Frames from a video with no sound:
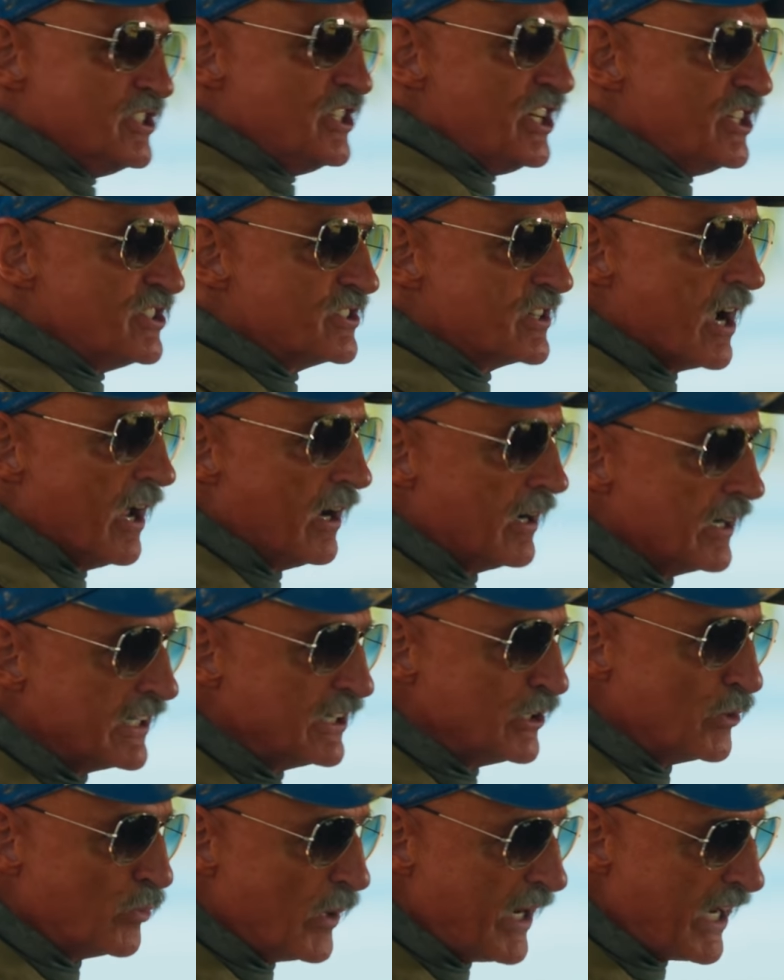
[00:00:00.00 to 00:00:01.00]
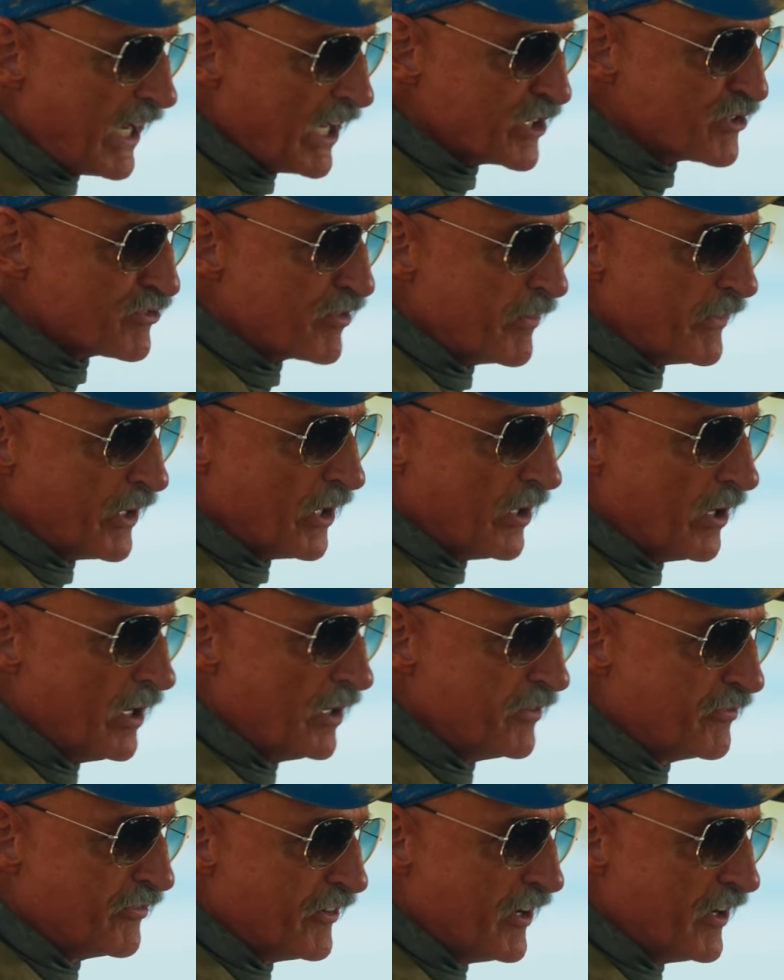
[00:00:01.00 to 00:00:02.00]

She's culling the weakest from the herd